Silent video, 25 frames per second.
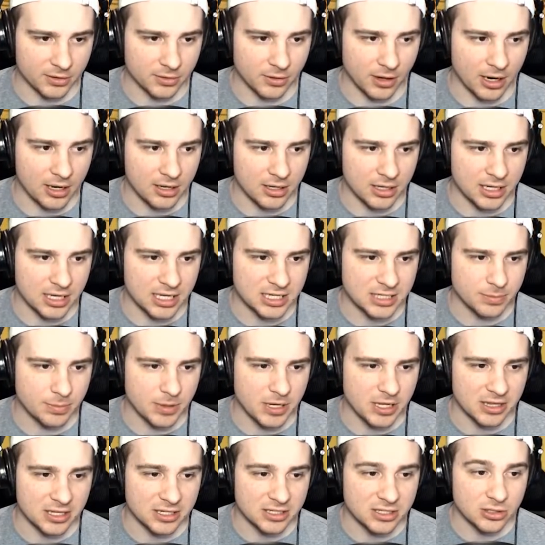right? He gets
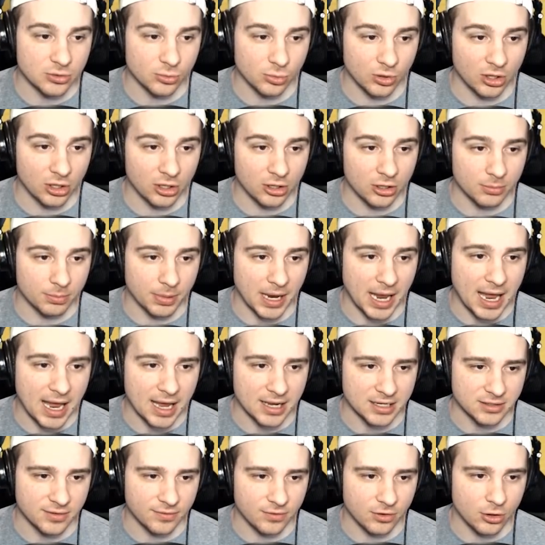beat. This is a really good
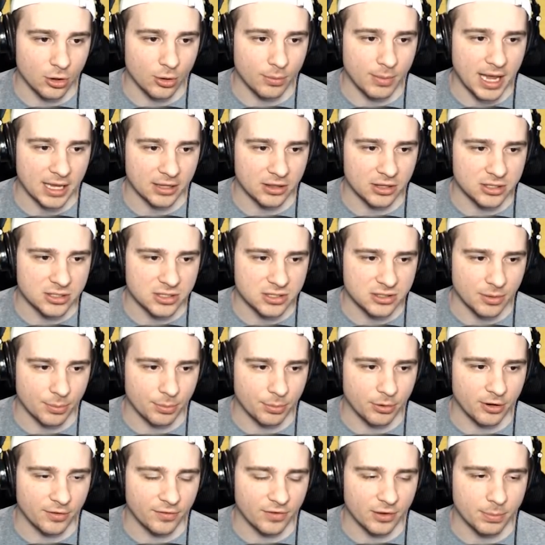pass. If you go back, this is a
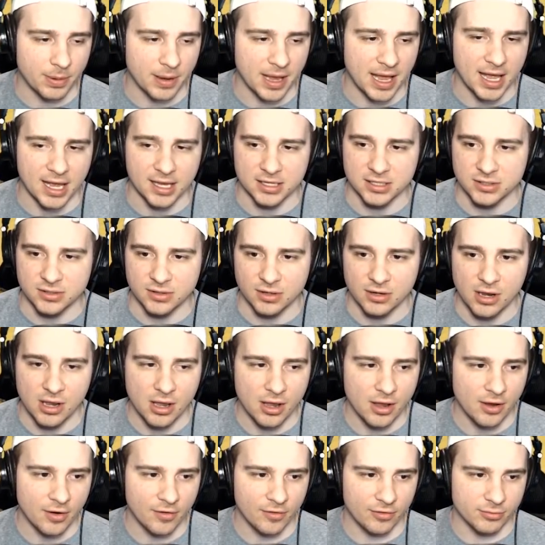perfect pass
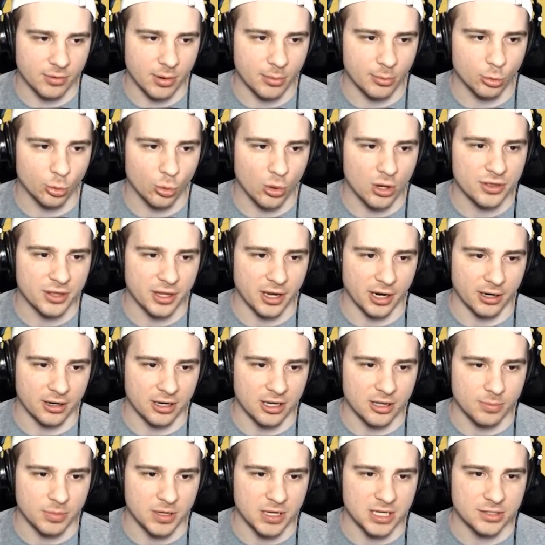from number 1 there.
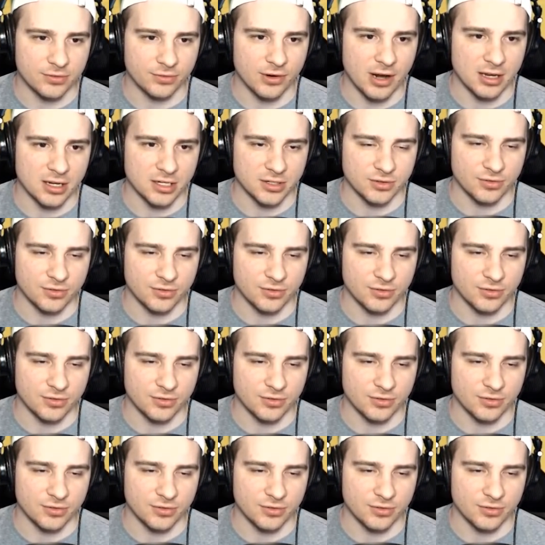He beats Franz